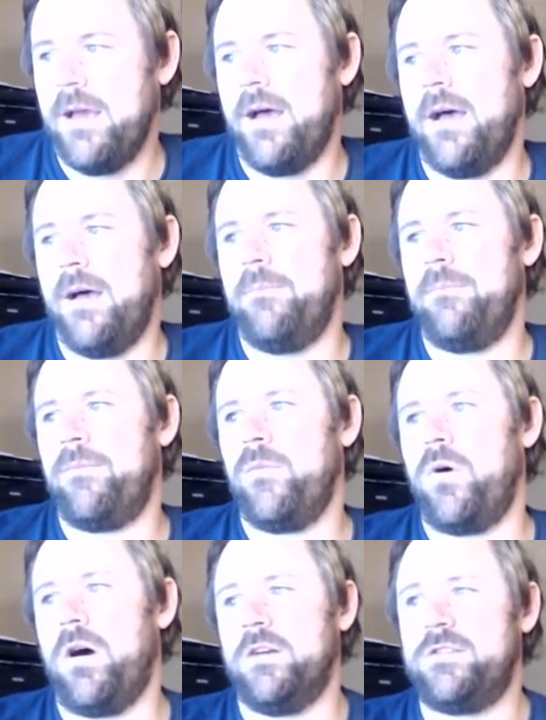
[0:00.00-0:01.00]
Um,
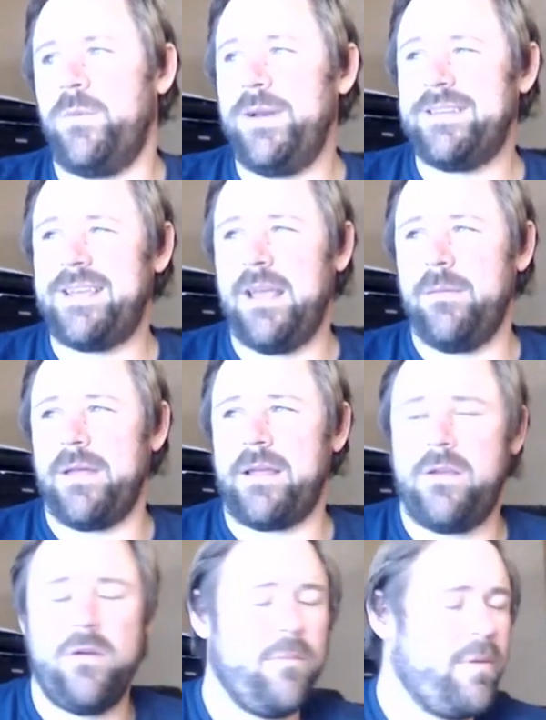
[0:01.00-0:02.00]
also, we just keep
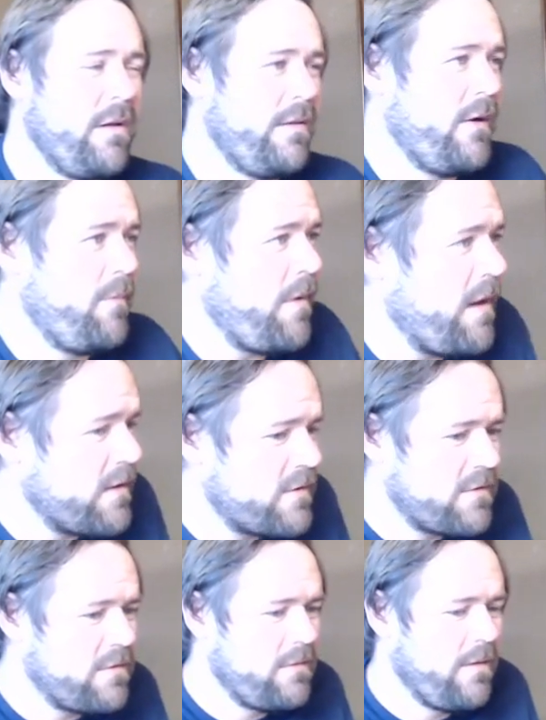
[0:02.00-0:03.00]
like you can put a litter
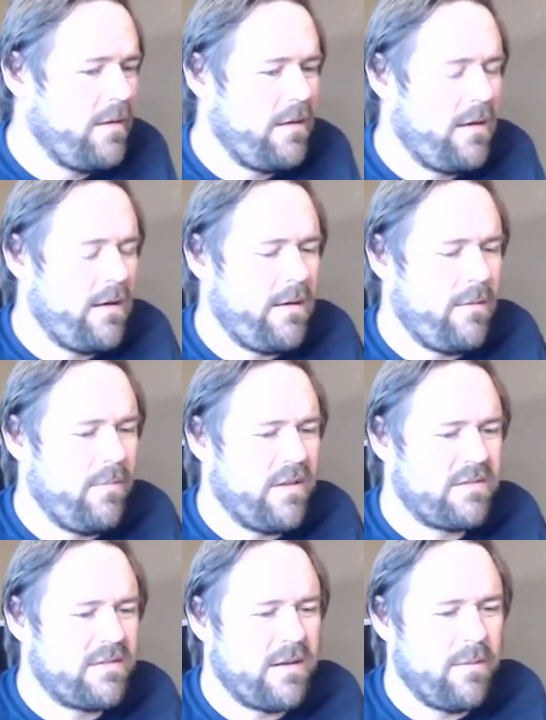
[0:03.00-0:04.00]
box um,
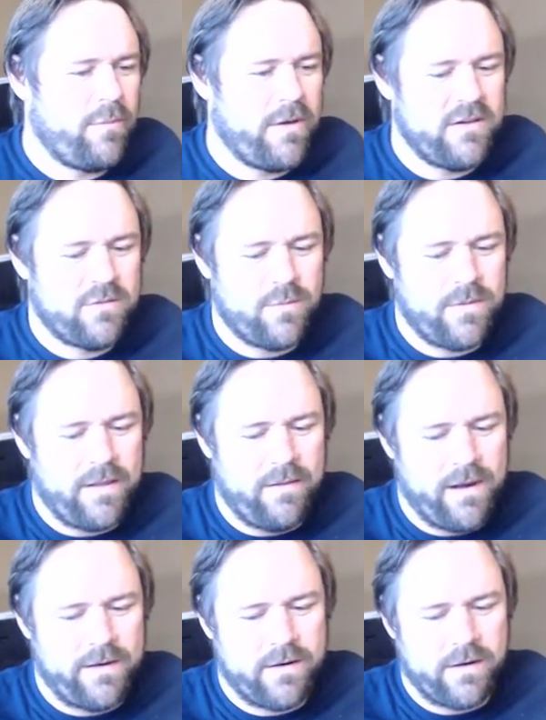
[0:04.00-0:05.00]
that's in a place where they
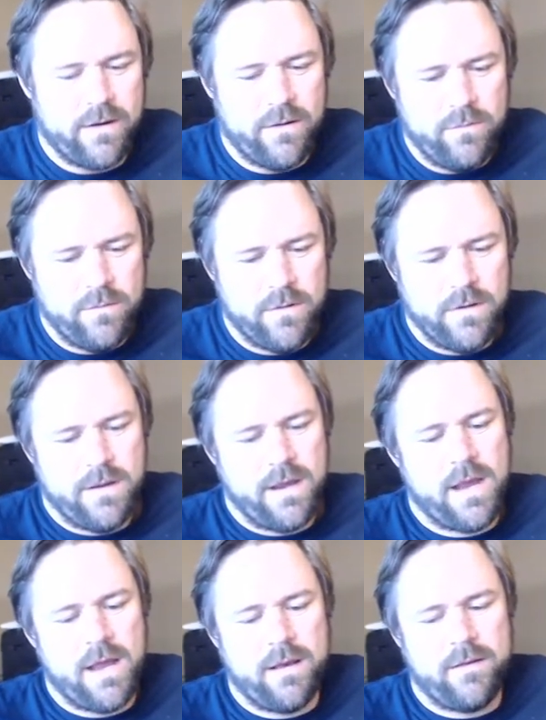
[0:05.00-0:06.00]
like to go
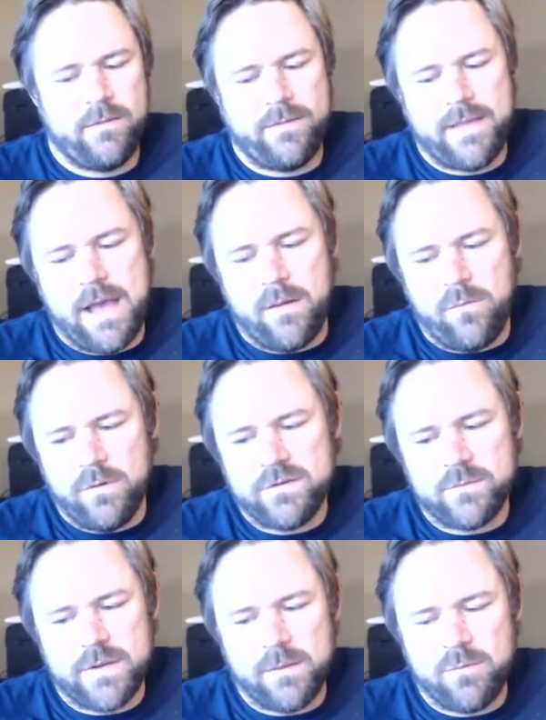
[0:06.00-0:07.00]
and that will
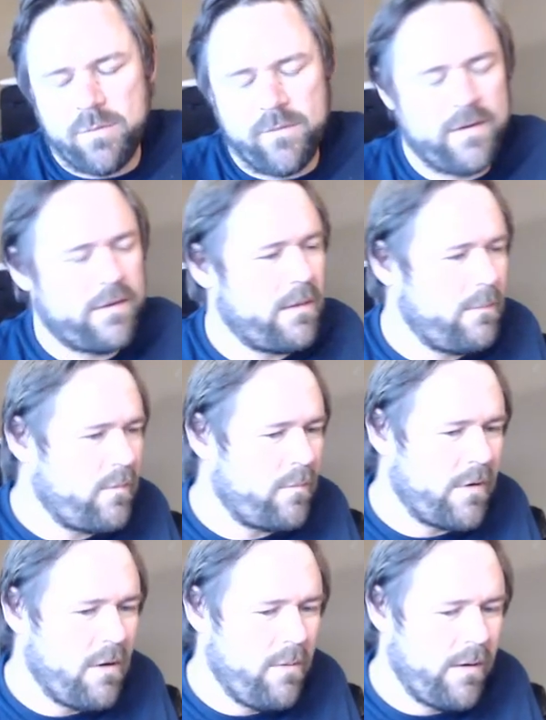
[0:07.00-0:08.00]
sometimes prevent them
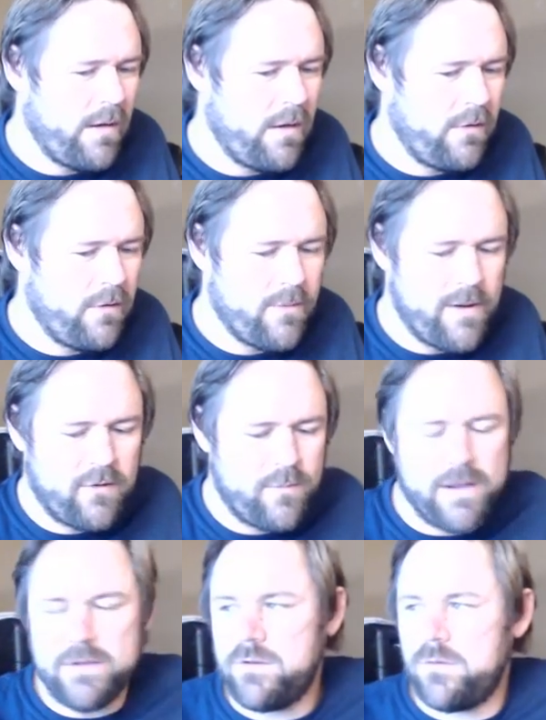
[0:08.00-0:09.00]
from going in your raised
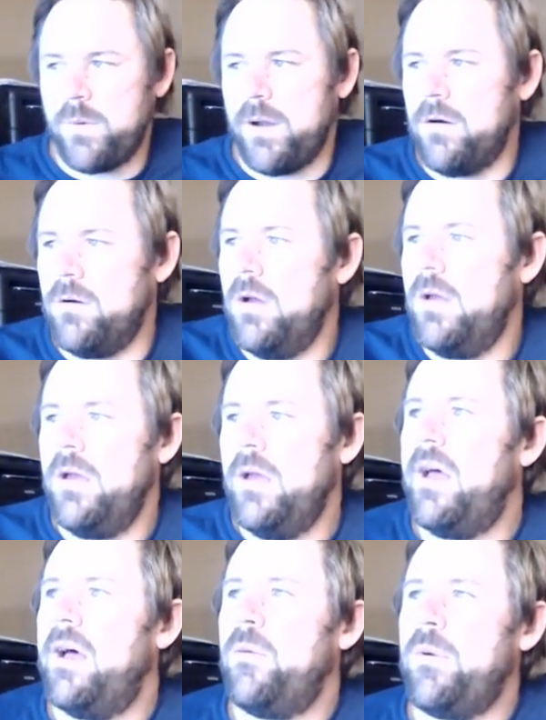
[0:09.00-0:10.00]
beds as well.
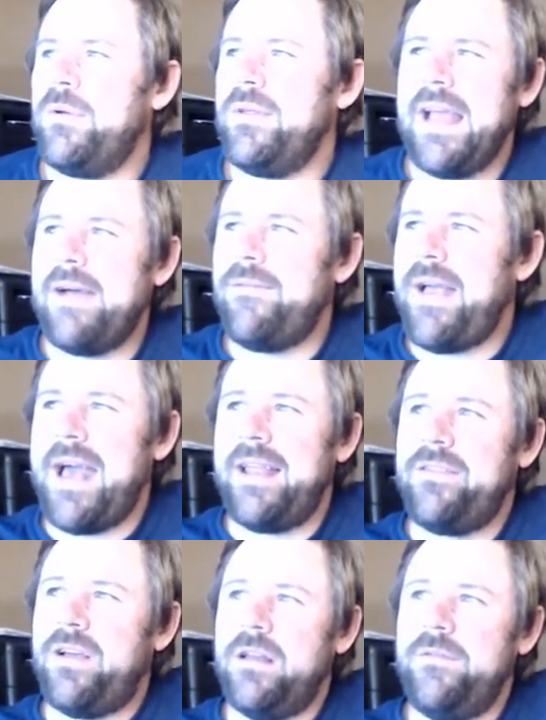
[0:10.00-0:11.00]
Uh, we really haven't had
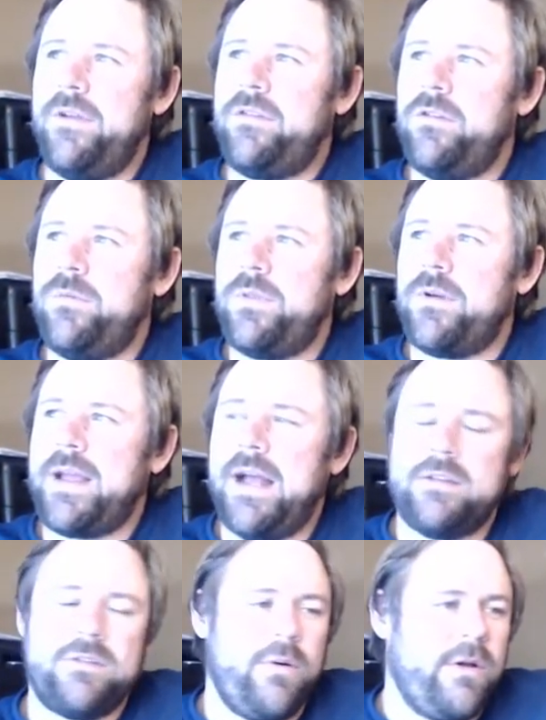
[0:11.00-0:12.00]
a ton of issues with our
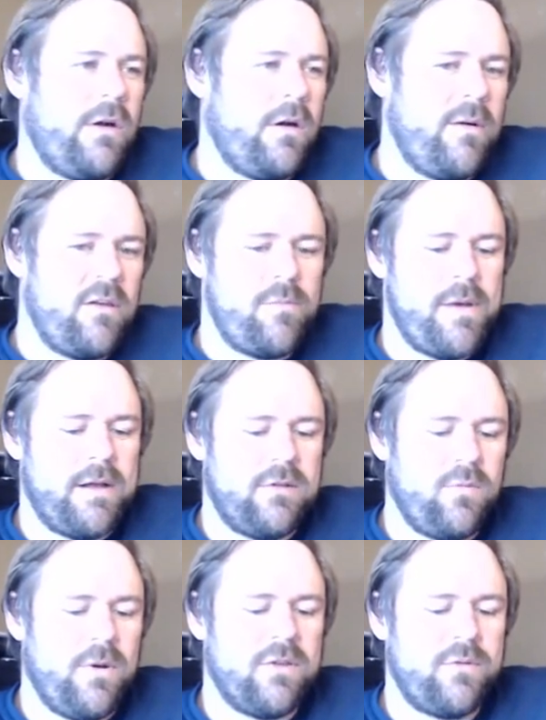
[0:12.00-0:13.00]
cats going in our raised
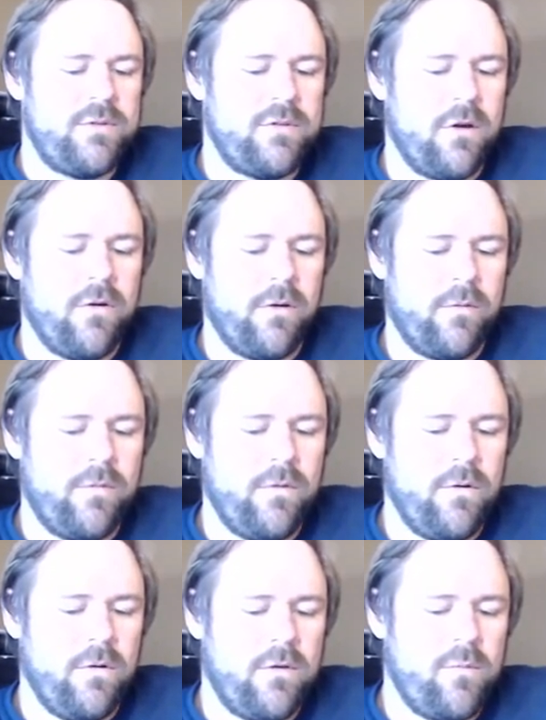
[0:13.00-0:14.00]
beds once we start growing
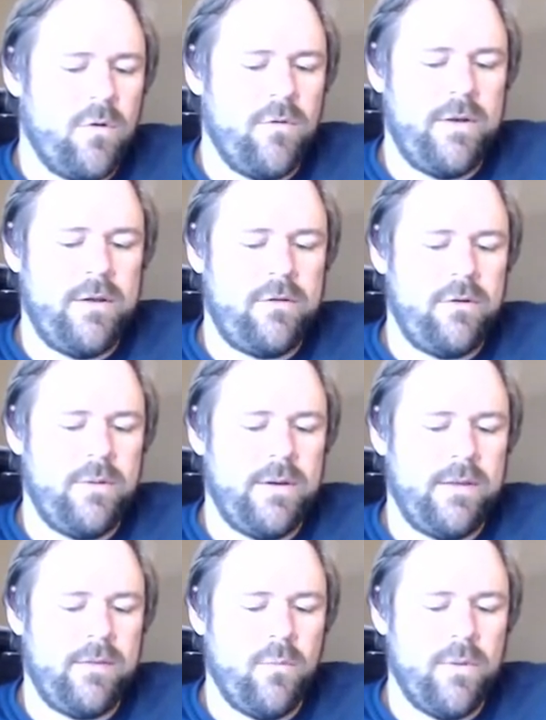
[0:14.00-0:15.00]
food. It's more of an issue
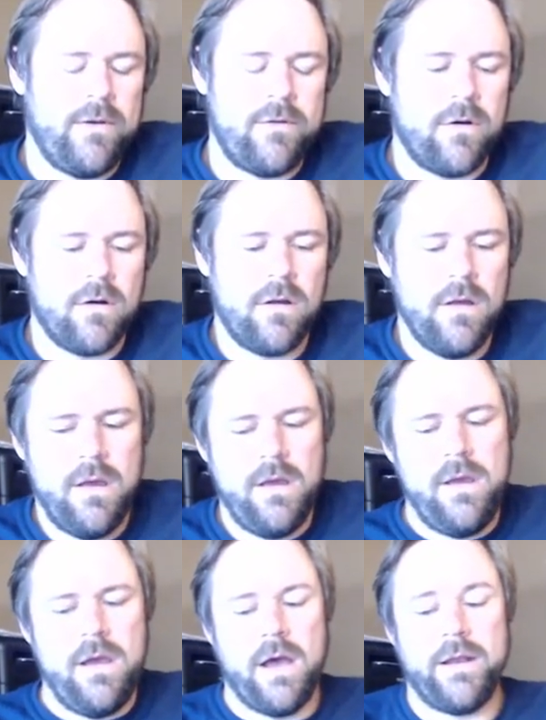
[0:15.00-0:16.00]
in the winter.
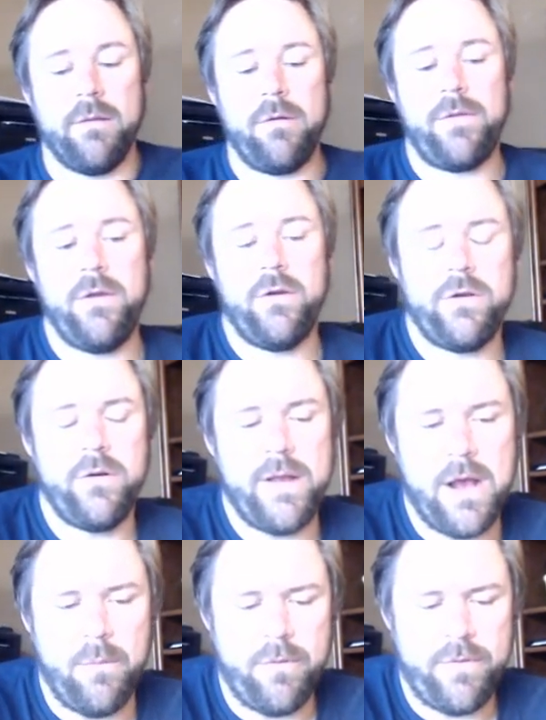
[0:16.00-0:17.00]
Another thing you can do to
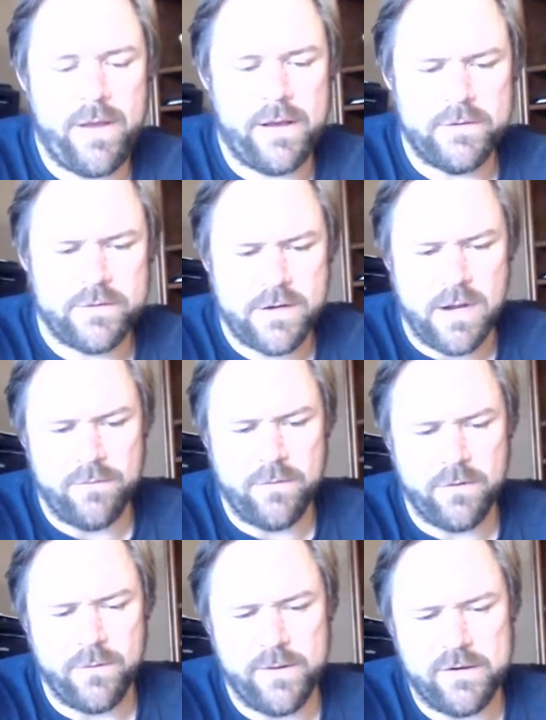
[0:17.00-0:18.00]
help with that is
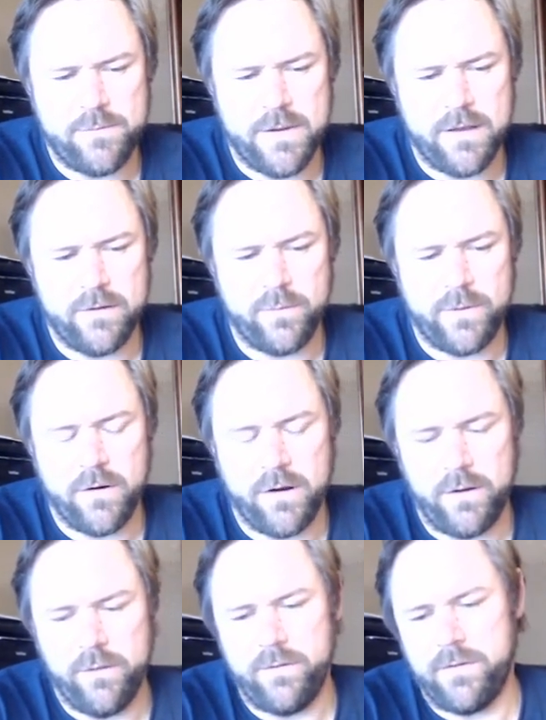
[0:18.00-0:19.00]
cover the raised beds when you're
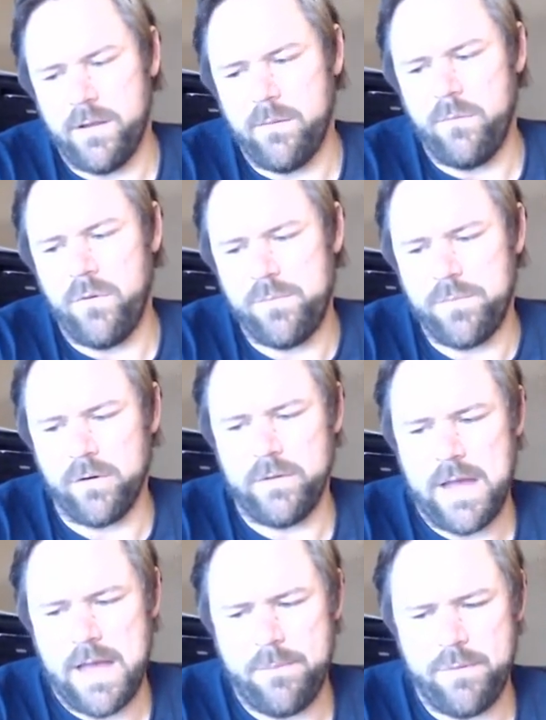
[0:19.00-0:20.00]
not using them with
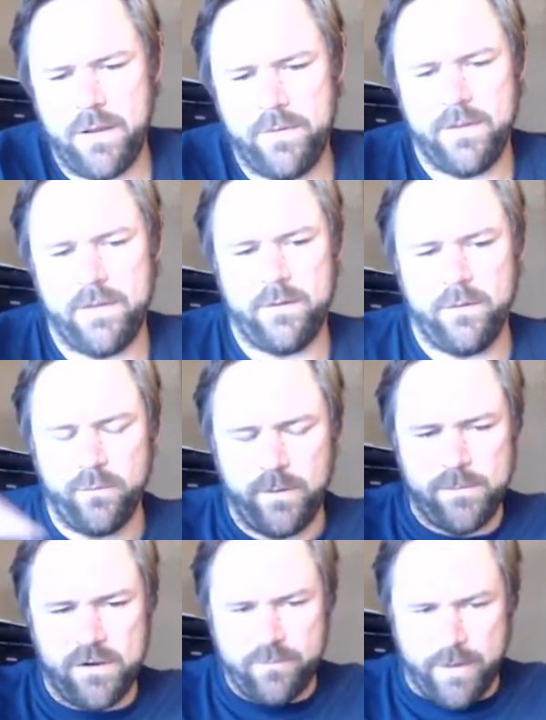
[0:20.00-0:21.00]
burlap and then those
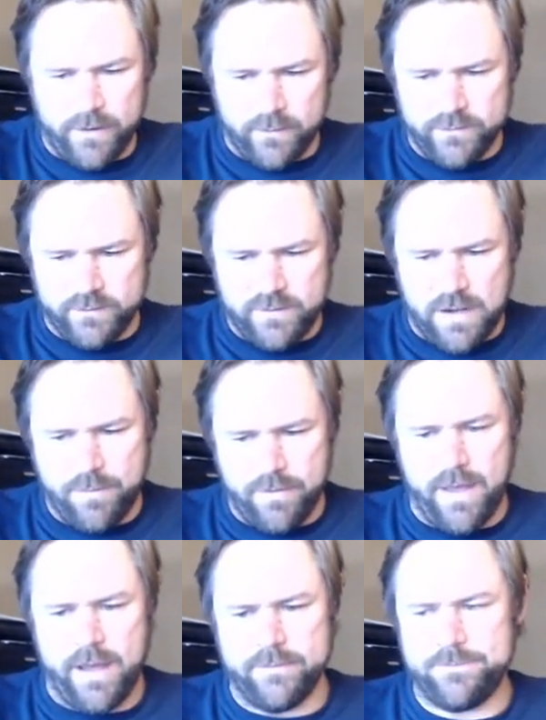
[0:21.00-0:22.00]
remesh panels on top of
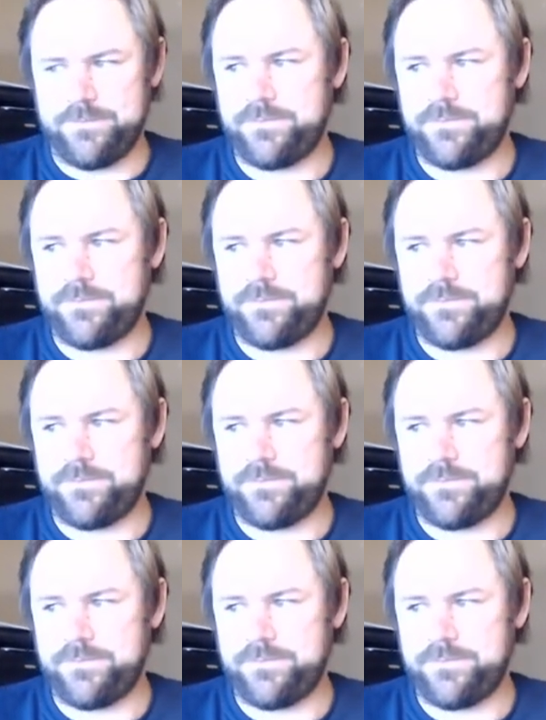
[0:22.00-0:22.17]
that.